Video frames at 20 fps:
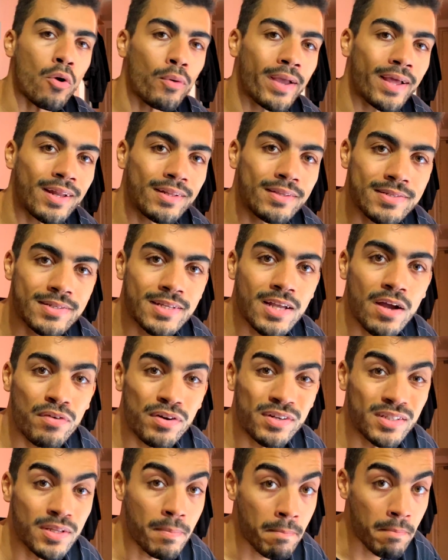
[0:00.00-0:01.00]
we're gonna discover
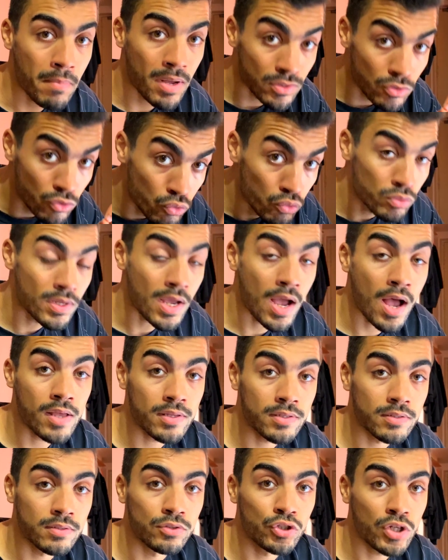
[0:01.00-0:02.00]
the must-do
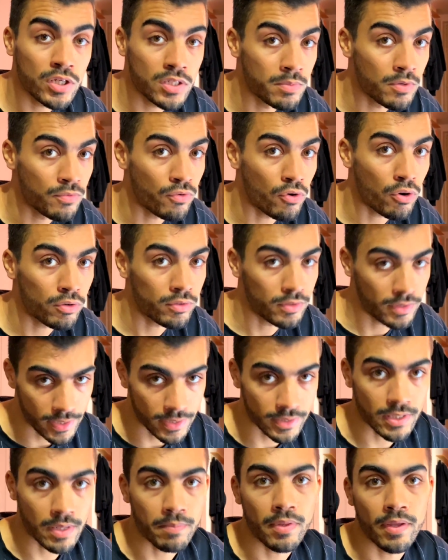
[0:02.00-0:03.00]
tasks just before the
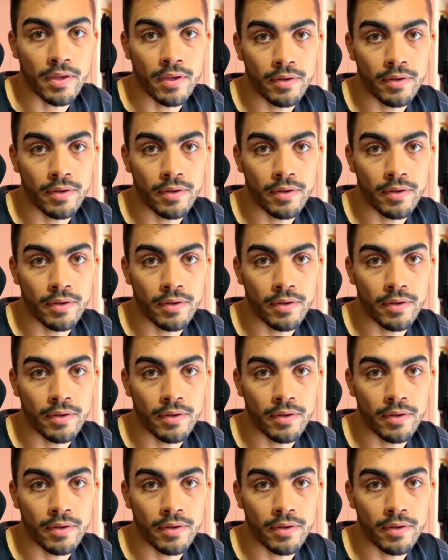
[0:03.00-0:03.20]
exam day.